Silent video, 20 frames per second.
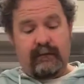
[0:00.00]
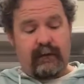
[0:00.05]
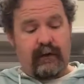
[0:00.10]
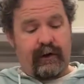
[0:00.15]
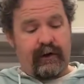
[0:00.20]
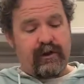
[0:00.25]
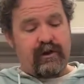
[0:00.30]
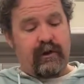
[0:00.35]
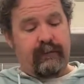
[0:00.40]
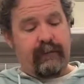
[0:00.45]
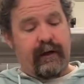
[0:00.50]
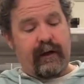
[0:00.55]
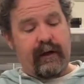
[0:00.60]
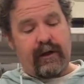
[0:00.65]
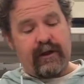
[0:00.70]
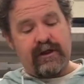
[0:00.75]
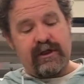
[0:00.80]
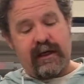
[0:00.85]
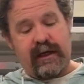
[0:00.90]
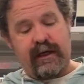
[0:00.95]
Not a trombone, I'm
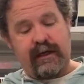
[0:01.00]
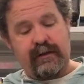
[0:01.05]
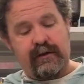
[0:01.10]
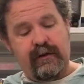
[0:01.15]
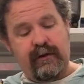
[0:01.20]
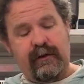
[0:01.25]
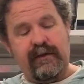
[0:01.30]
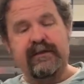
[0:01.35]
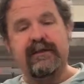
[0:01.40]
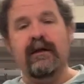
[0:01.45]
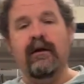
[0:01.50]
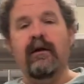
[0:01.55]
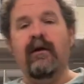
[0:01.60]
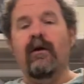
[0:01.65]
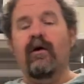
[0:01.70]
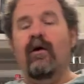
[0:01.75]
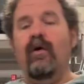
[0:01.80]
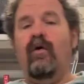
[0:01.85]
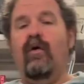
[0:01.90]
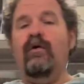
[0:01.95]
going to show you how to do this.
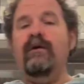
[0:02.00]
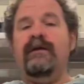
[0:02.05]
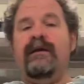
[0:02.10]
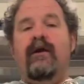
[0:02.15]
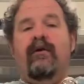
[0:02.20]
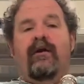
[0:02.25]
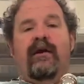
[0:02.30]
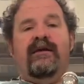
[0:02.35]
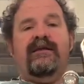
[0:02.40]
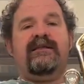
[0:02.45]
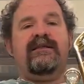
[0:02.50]
Ordinarily,